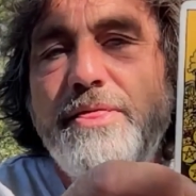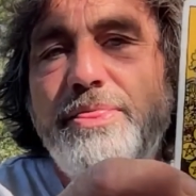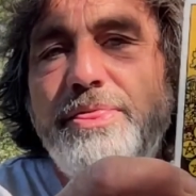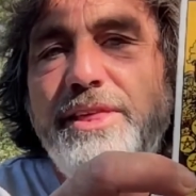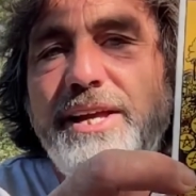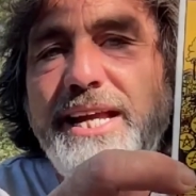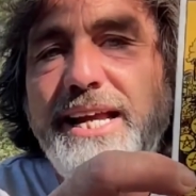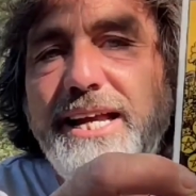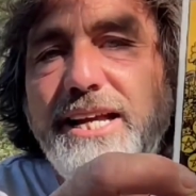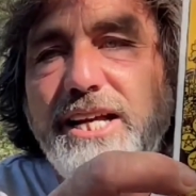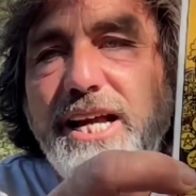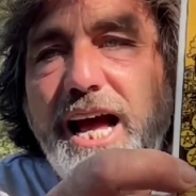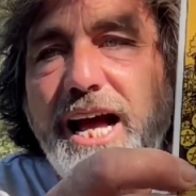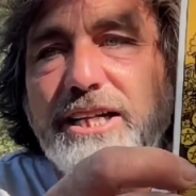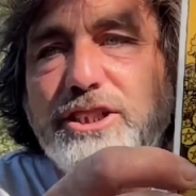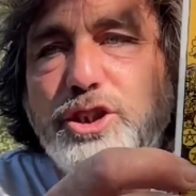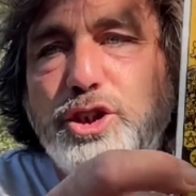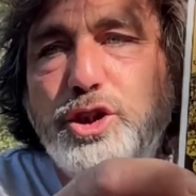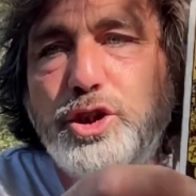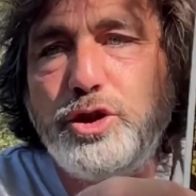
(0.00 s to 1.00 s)
The
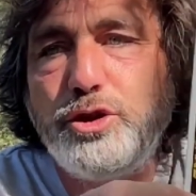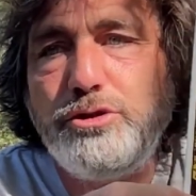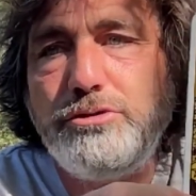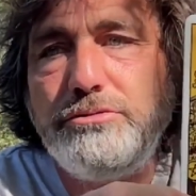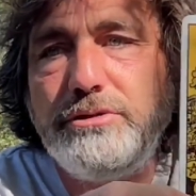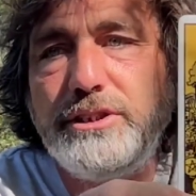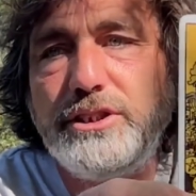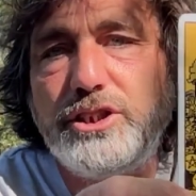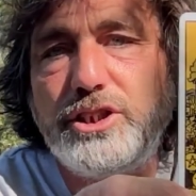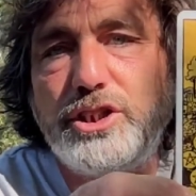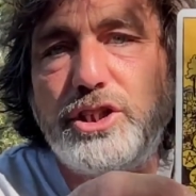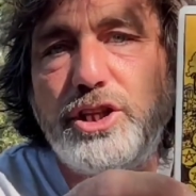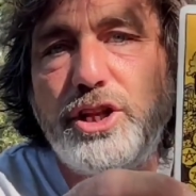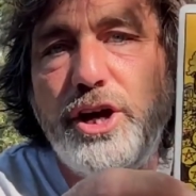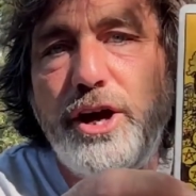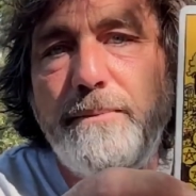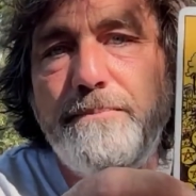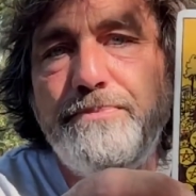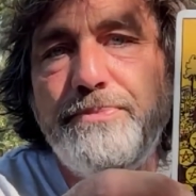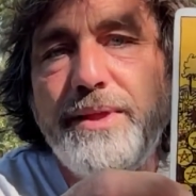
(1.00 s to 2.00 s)
assurance
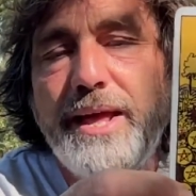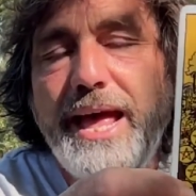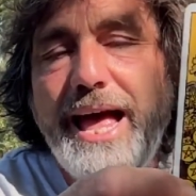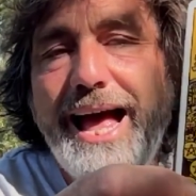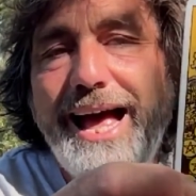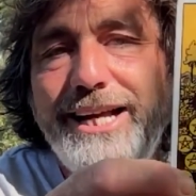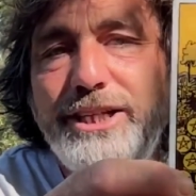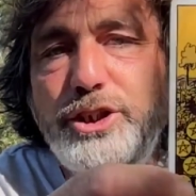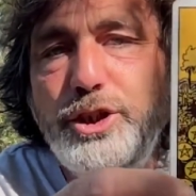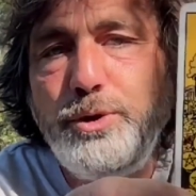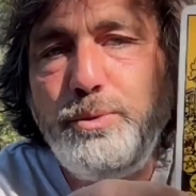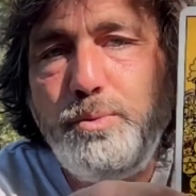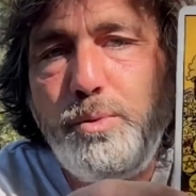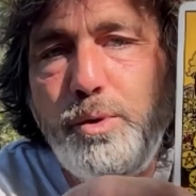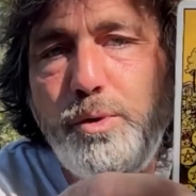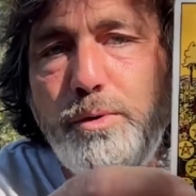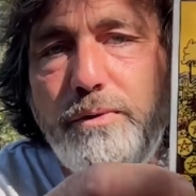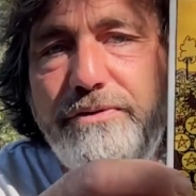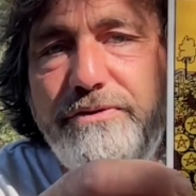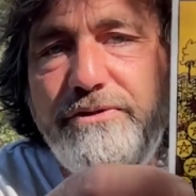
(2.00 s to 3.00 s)
that as you
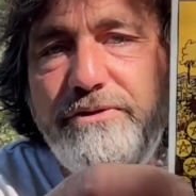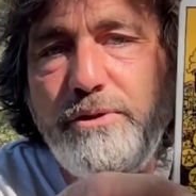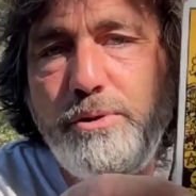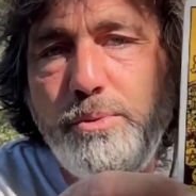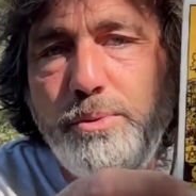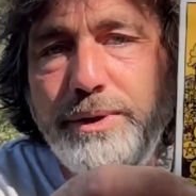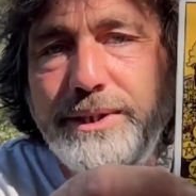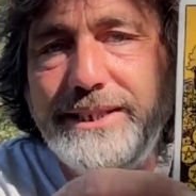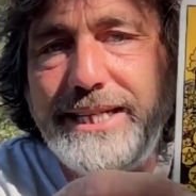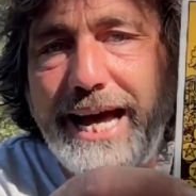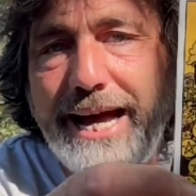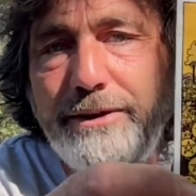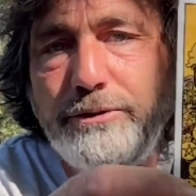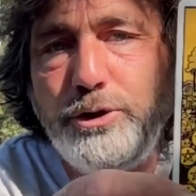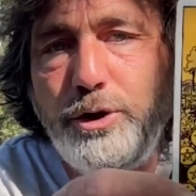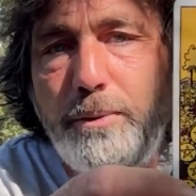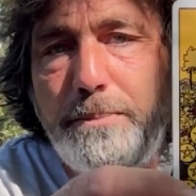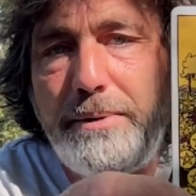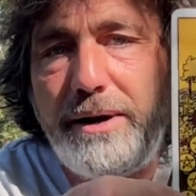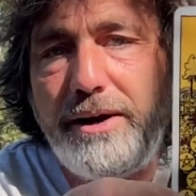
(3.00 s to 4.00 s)
walk forward down
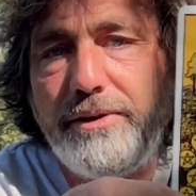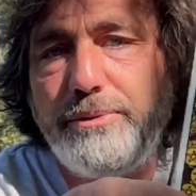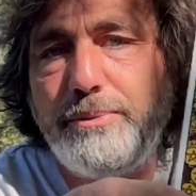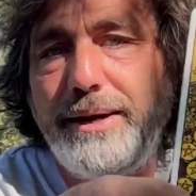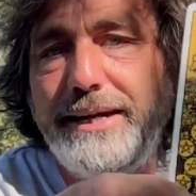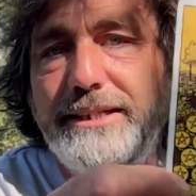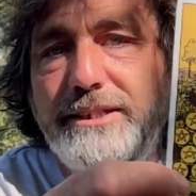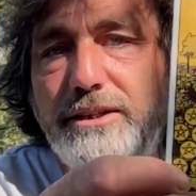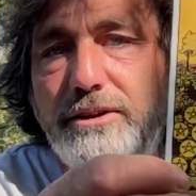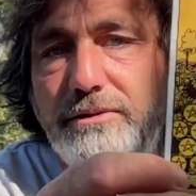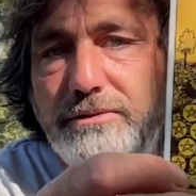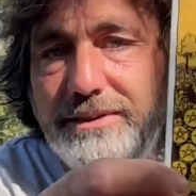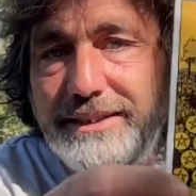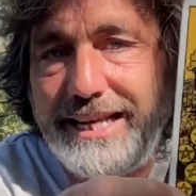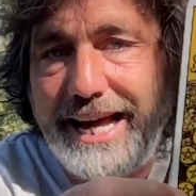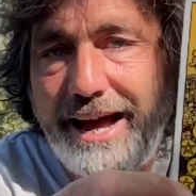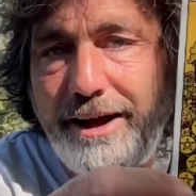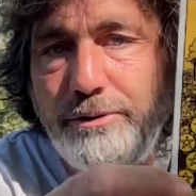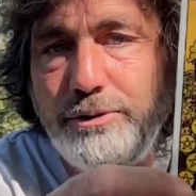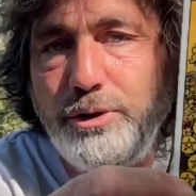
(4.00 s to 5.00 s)
your pathway,
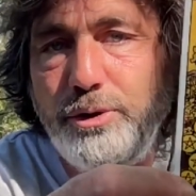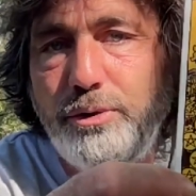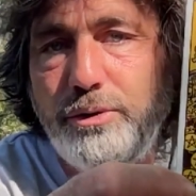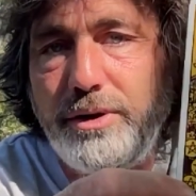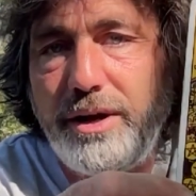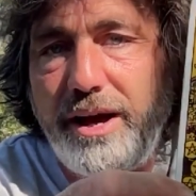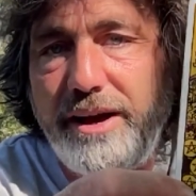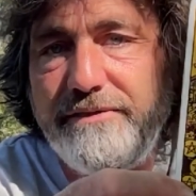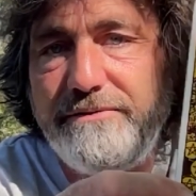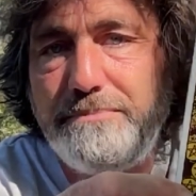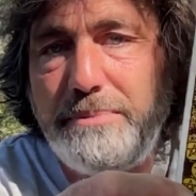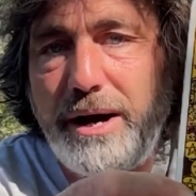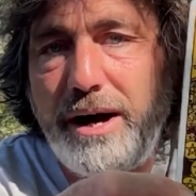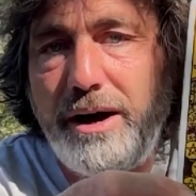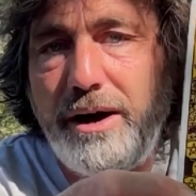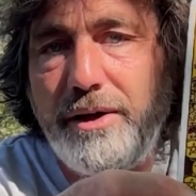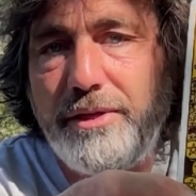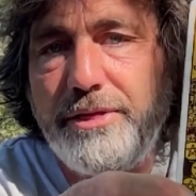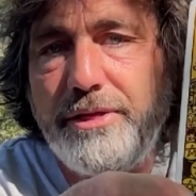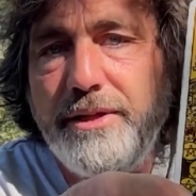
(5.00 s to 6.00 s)
down your life
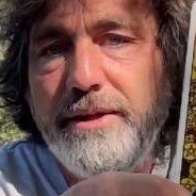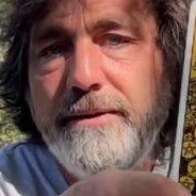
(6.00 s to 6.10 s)
path,